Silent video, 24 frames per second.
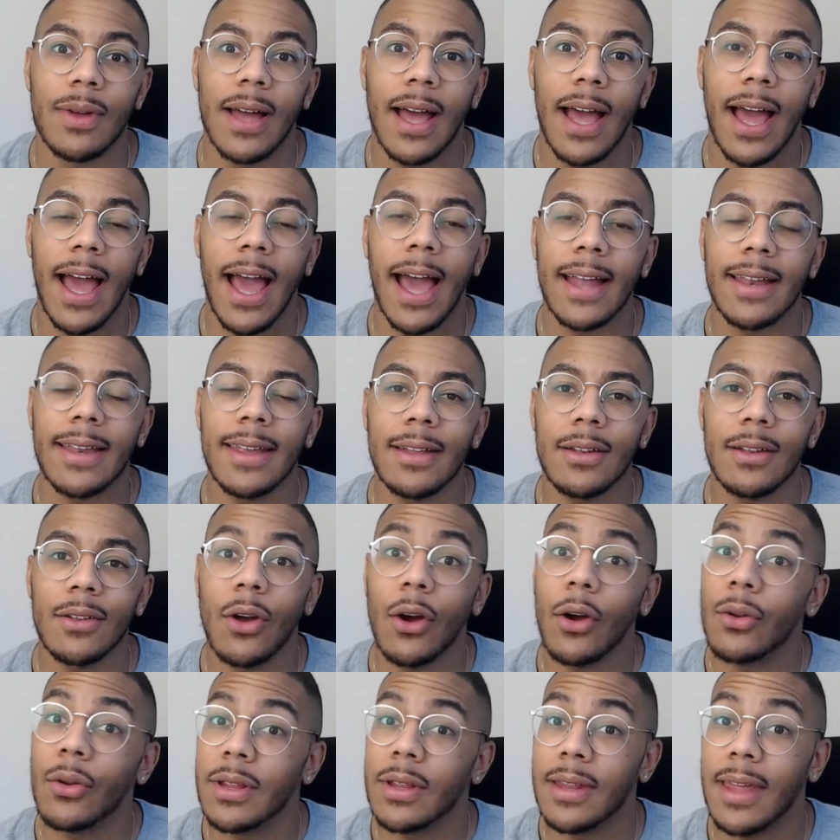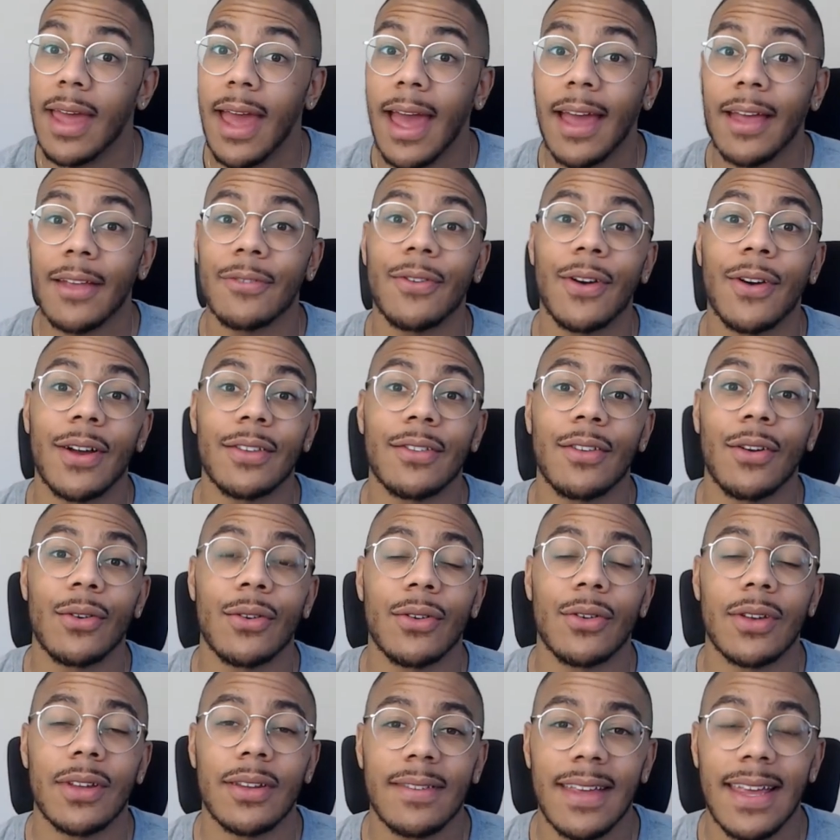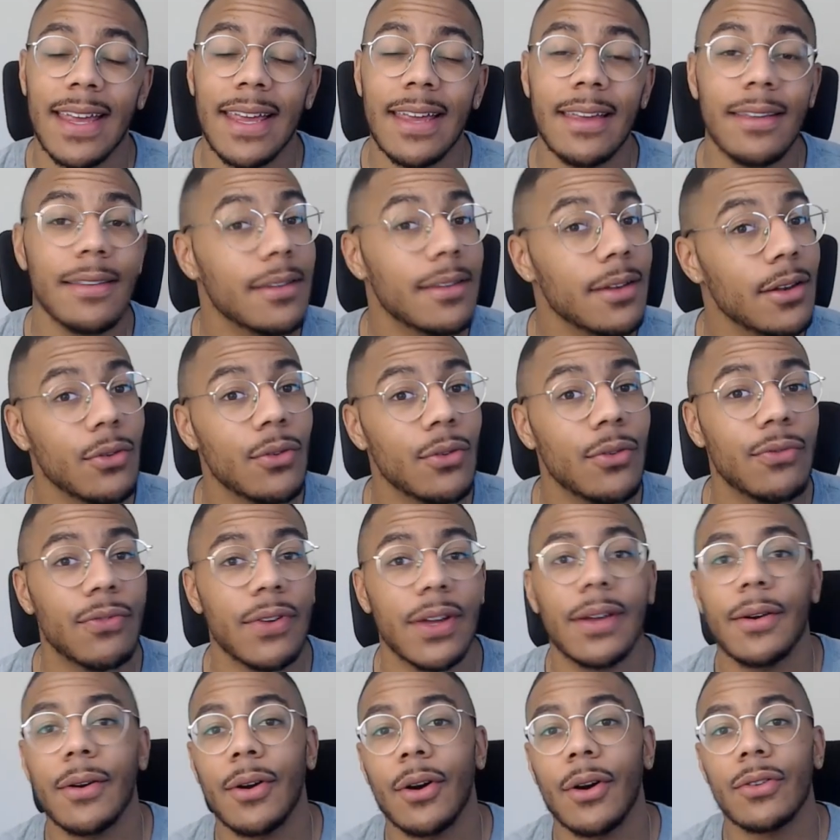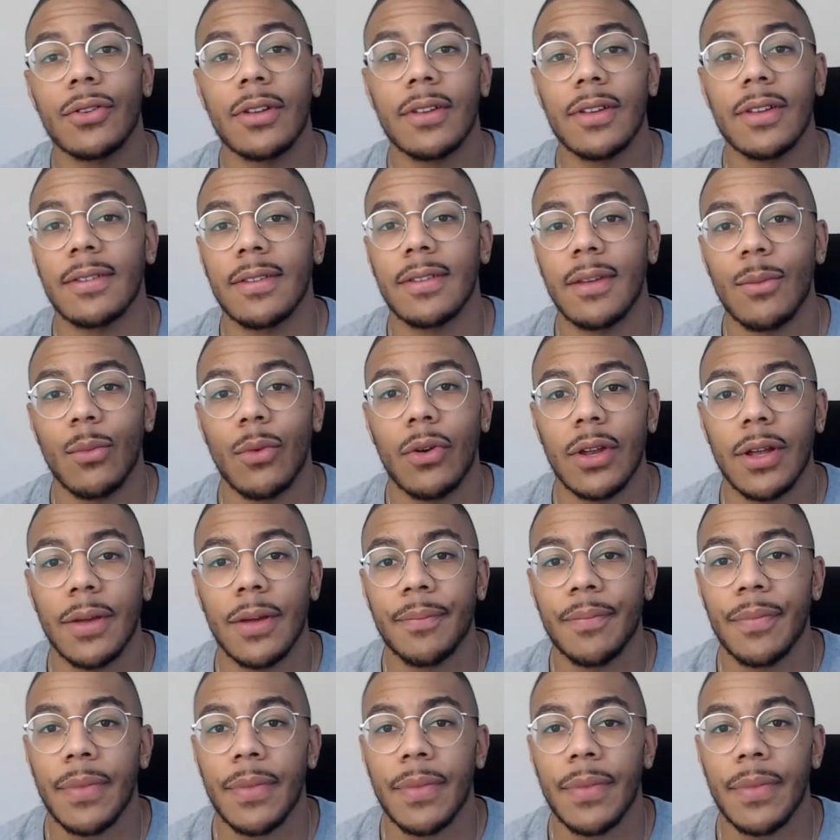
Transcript: adding not only the EXFI token is easier than you think on the D'CENT wallet.